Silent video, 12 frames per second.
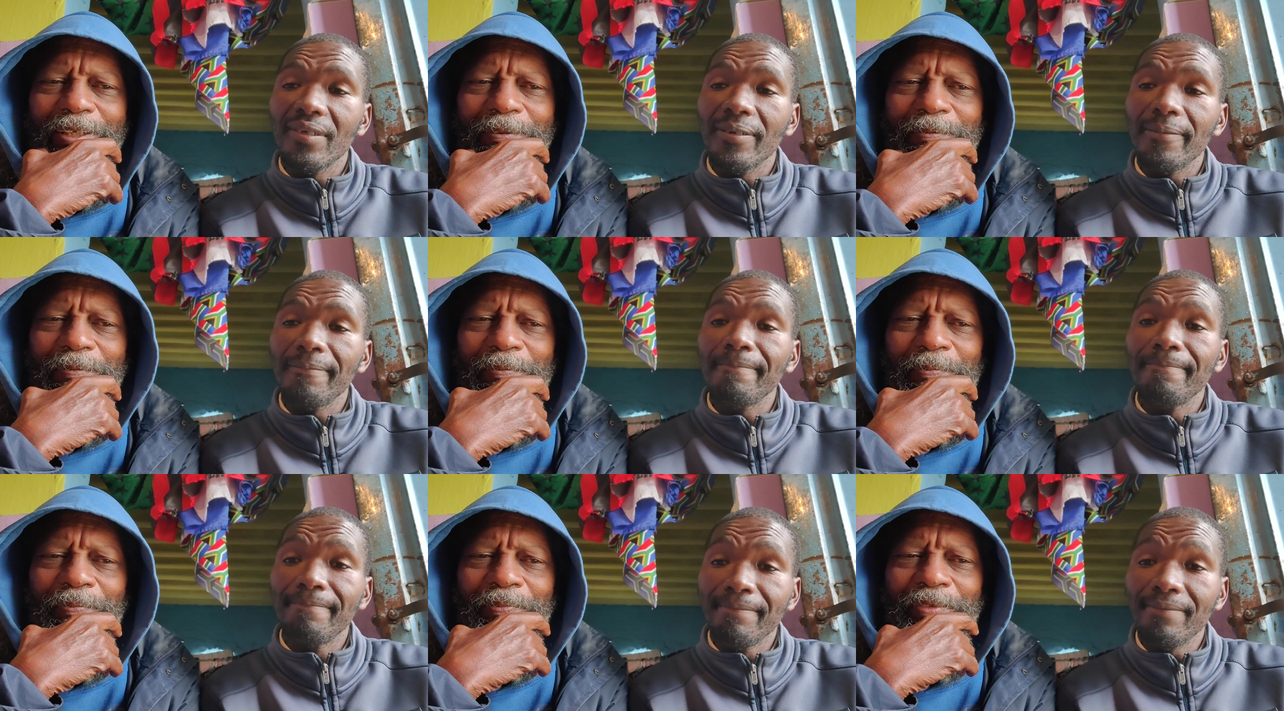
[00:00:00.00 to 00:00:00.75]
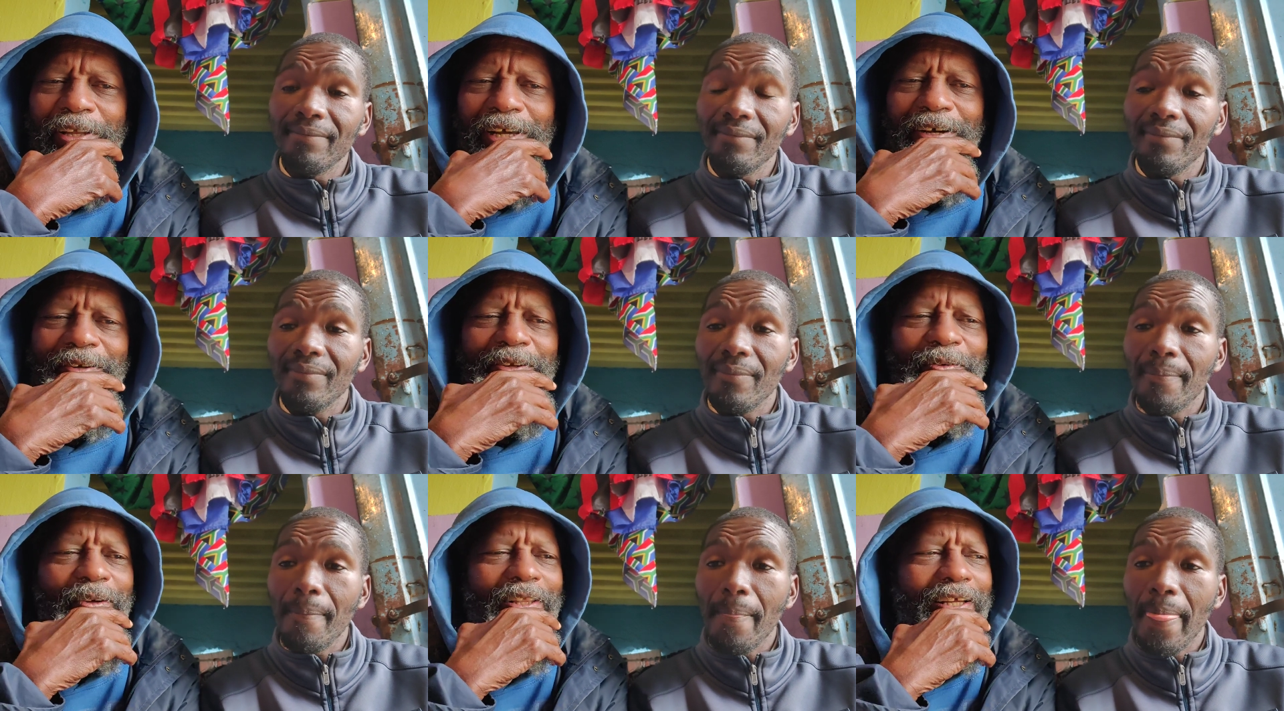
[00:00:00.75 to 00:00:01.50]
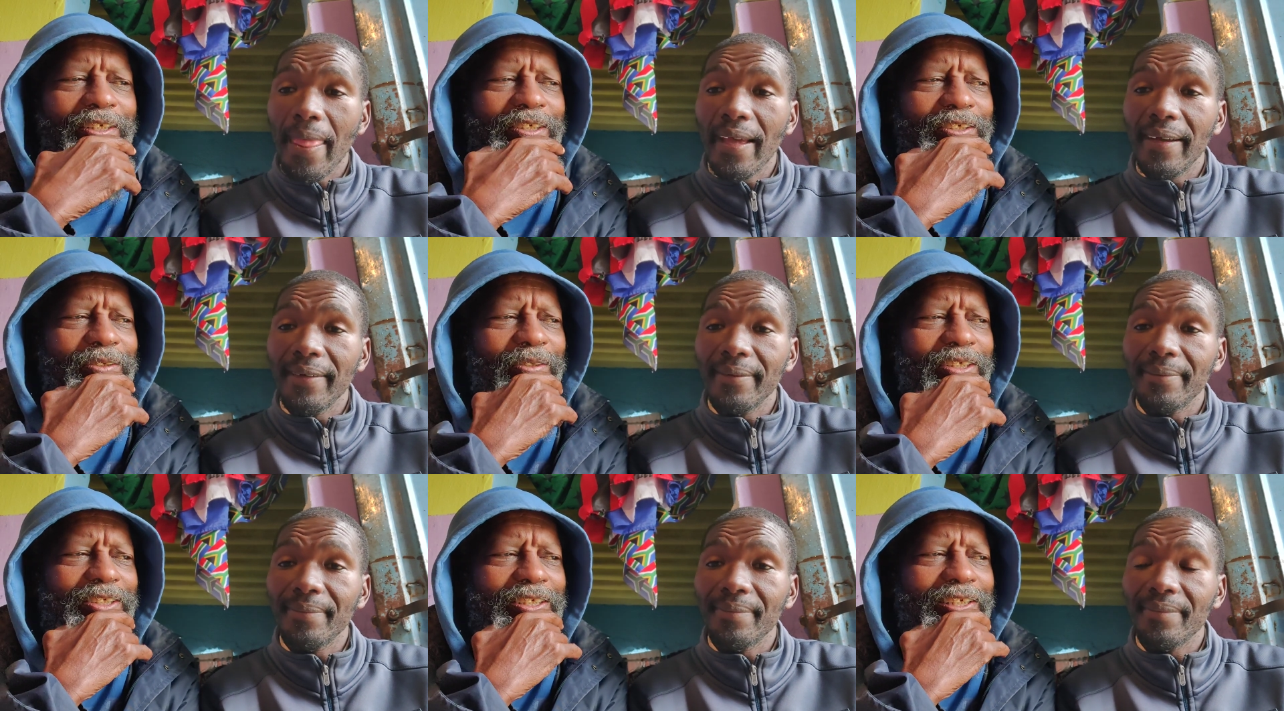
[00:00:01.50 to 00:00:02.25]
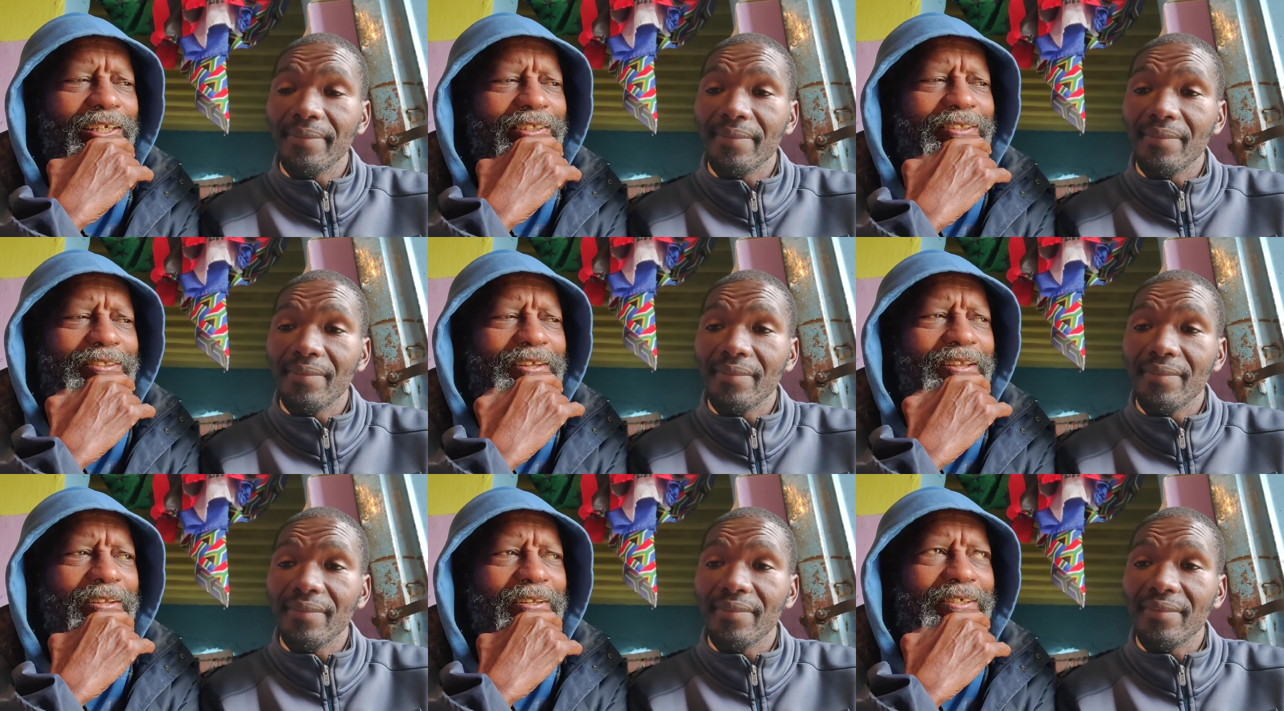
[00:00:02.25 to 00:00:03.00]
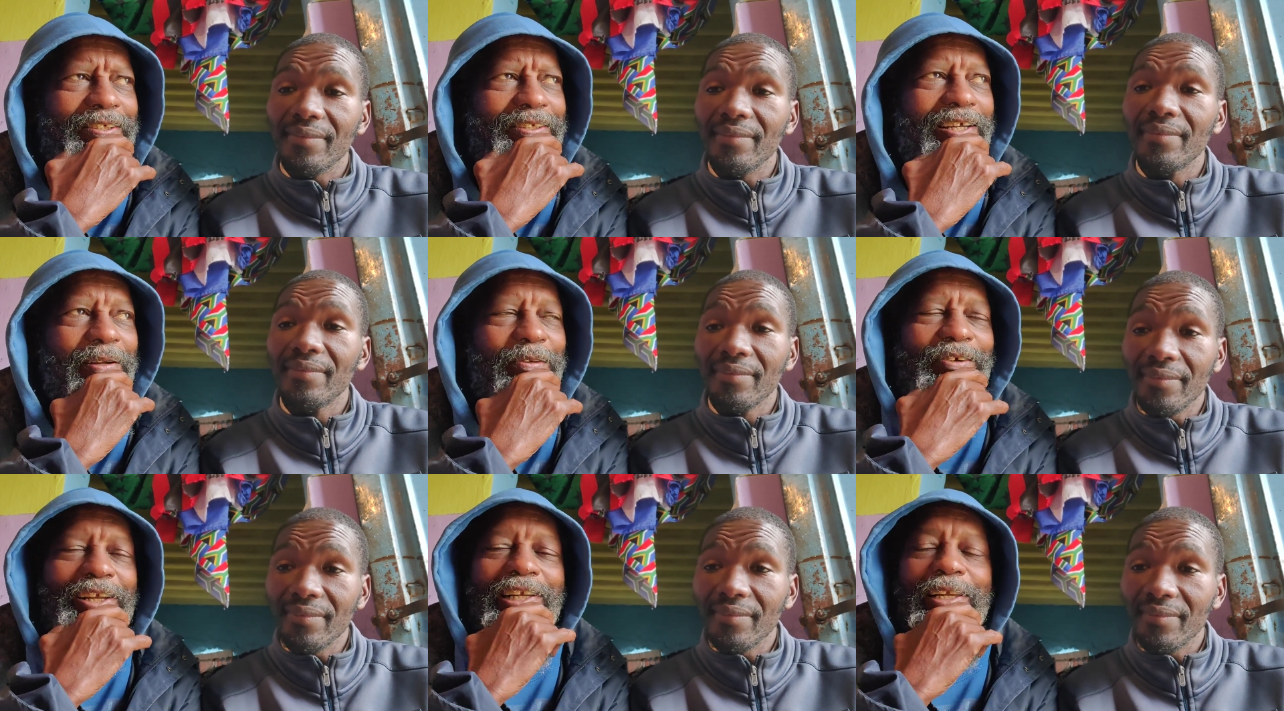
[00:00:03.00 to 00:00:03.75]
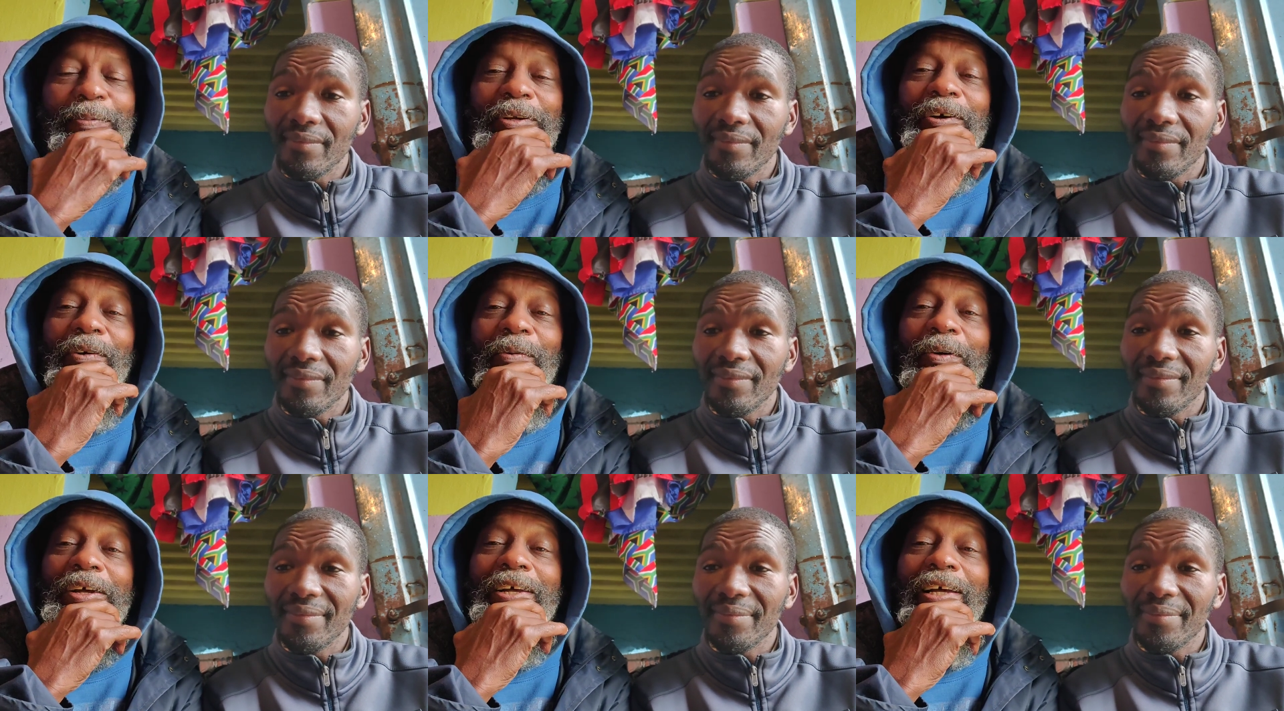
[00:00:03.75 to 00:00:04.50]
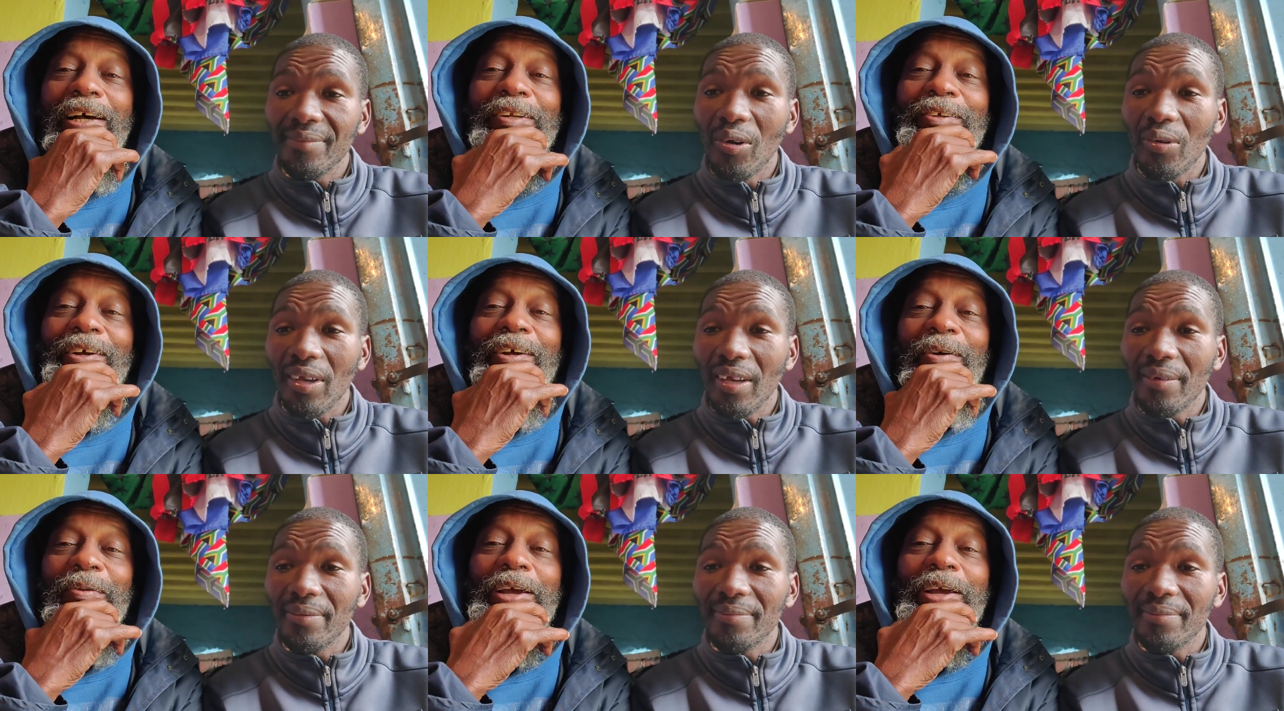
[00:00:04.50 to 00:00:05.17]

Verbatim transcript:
Speaker 1: way i don't know whether i should do this or not now i'm trying to keep it going I'll try.